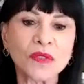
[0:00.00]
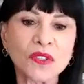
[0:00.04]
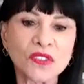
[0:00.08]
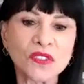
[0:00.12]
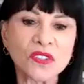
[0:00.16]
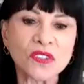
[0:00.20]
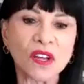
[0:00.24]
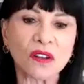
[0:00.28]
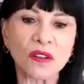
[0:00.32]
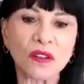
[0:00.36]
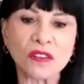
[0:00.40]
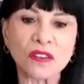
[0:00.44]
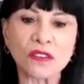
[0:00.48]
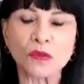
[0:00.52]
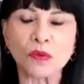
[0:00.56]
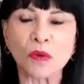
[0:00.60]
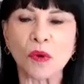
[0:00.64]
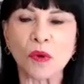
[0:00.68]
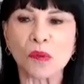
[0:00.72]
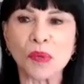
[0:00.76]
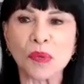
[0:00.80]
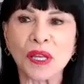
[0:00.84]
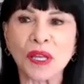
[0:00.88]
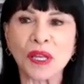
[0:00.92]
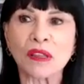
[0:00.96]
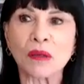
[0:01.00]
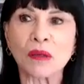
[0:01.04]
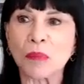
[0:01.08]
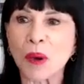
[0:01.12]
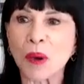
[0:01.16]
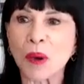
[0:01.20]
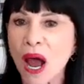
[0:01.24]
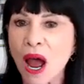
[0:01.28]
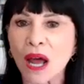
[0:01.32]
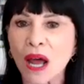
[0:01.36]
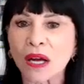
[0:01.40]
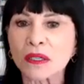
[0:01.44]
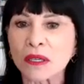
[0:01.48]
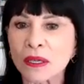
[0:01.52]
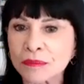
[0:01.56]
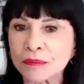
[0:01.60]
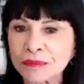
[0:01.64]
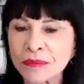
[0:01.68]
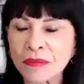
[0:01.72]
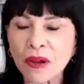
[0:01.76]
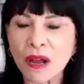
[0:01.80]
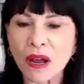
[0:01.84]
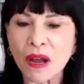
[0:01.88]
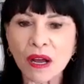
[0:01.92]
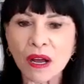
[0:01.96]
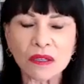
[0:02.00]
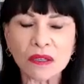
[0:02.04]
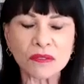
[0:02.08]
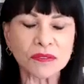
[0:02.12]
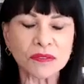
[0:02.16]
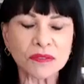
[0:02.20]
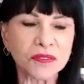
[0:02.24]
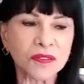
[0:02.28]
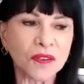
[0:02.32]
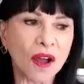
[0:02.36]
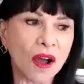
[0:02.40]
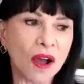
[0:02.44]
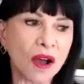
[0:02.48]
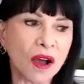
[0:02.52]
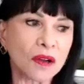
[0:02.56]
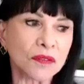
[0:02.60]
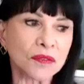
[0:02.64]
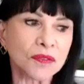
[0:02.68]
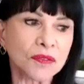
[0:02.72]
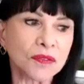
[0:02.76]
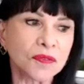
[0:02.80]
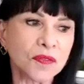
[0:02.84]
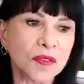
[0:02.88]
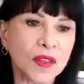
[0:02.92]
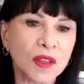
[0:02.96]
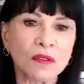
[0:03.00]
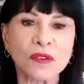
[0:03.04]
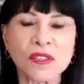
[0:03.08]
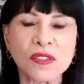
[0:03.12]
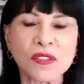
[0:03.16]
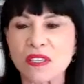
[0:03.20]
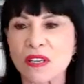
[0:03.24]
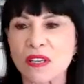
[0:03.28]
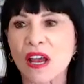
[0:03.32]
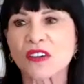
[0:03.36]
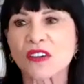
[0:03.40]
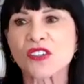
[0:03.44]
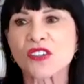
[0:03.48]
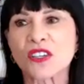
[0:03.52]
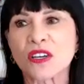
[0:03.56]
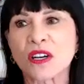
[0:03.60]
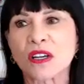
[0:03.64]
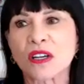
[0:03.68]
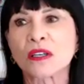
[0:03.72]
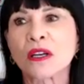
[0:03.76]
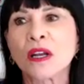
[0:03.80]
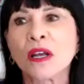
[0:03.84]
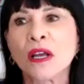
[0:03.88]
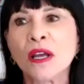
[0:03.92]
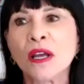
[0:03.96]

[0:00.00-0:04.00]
So this will be the bottom of the recession.